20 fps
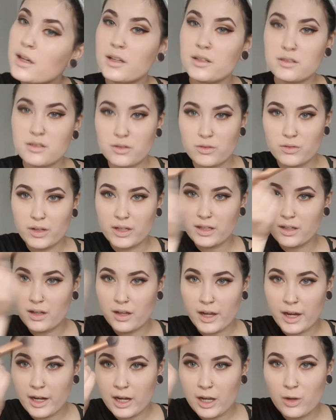So, and
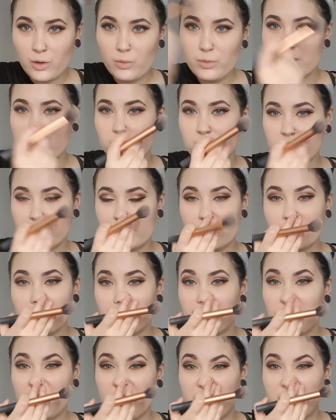I always want to do
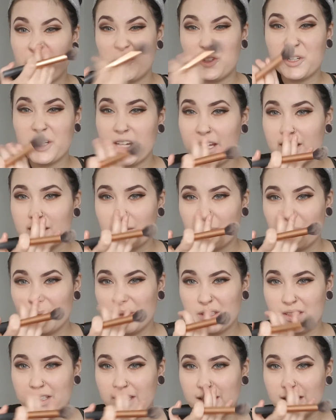my forehead,
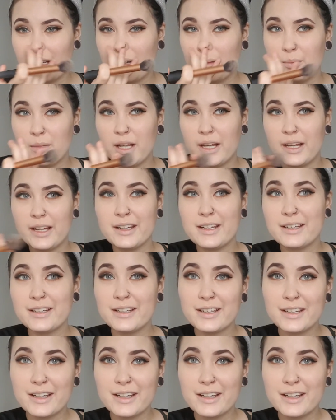but then I'm like,